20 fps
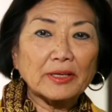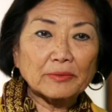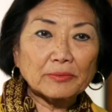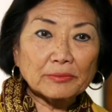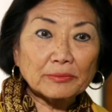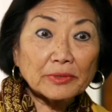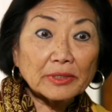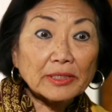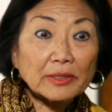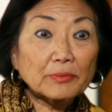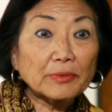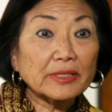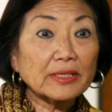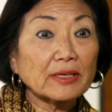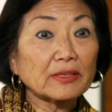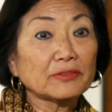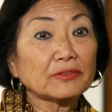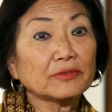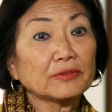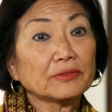They really went
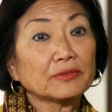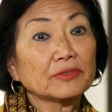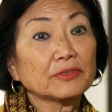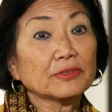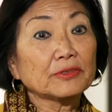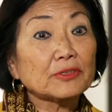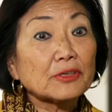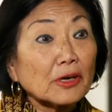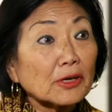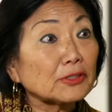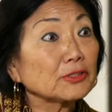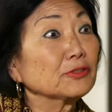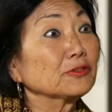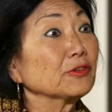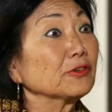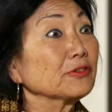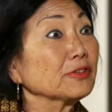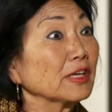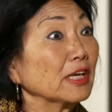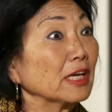out to, to talk to
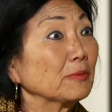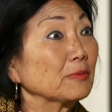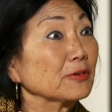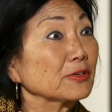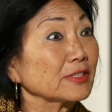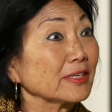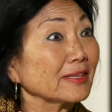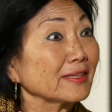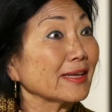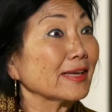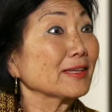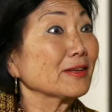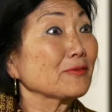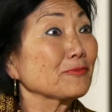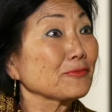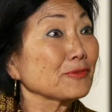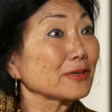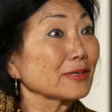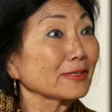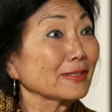their neighbors, and they
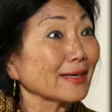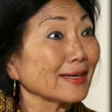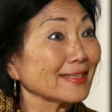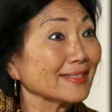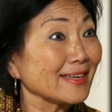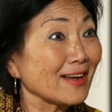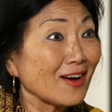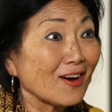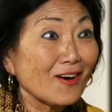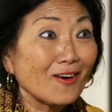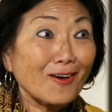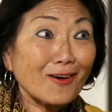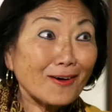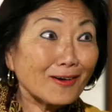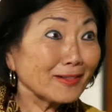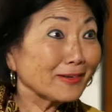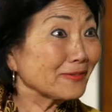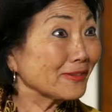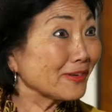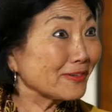didn't realize
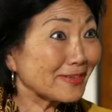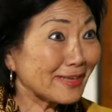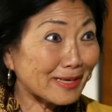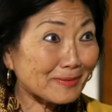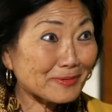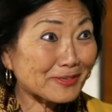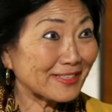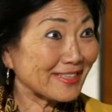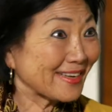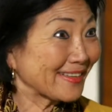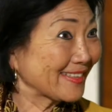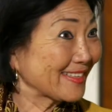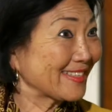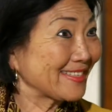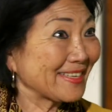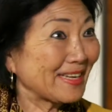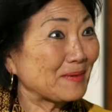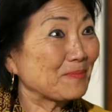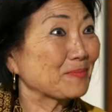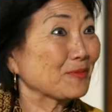all of their neighbors had the
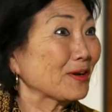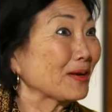same